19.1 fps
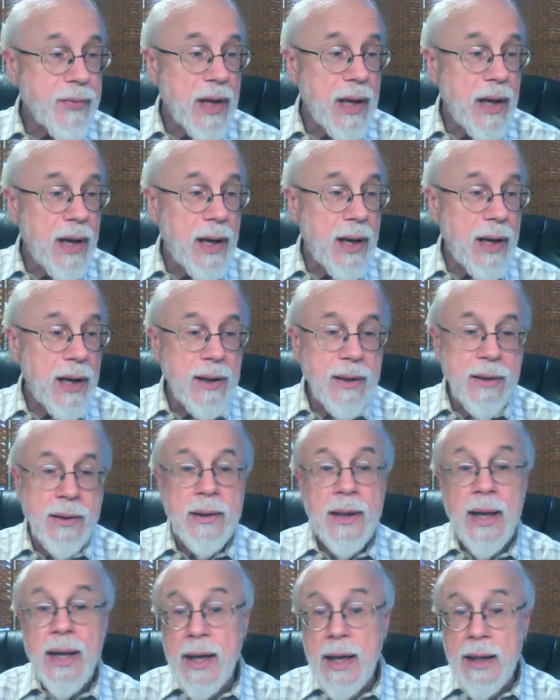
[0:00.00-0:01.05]

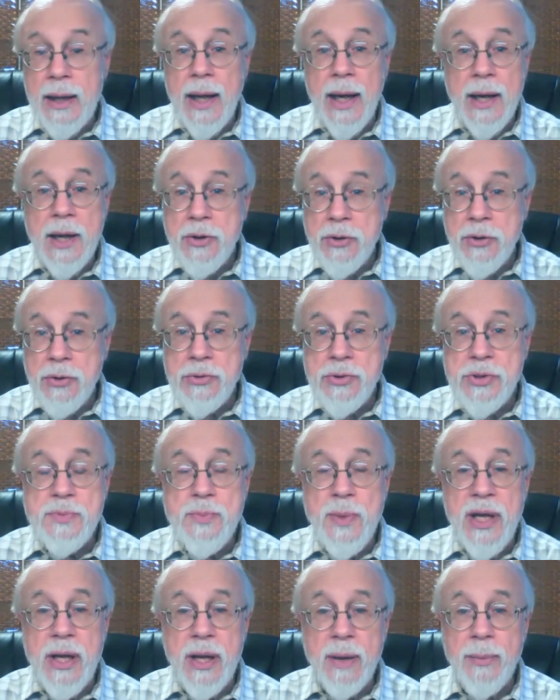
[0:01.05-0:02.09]
that I like to
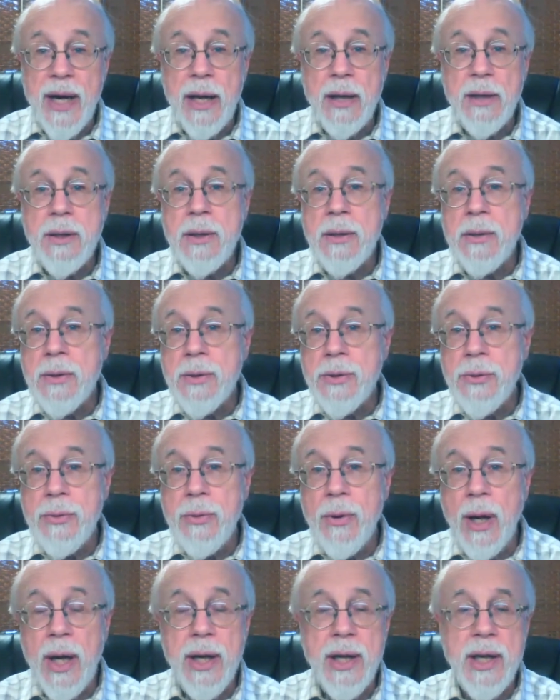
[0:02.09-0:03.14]
speak about to
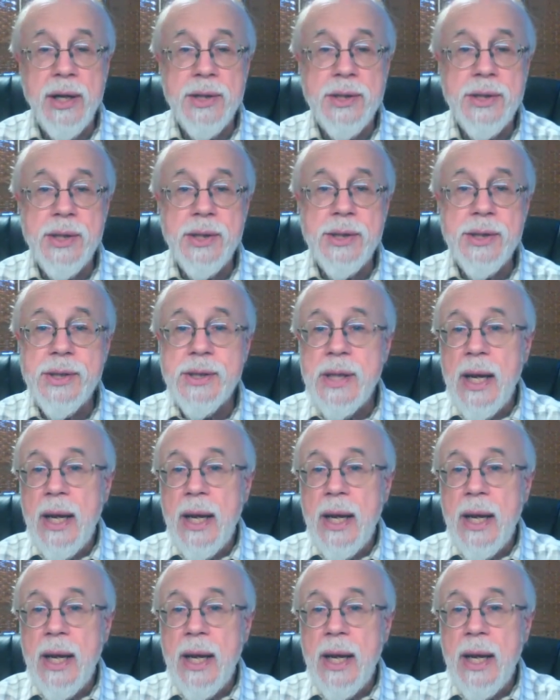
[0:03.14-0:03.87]
audiences,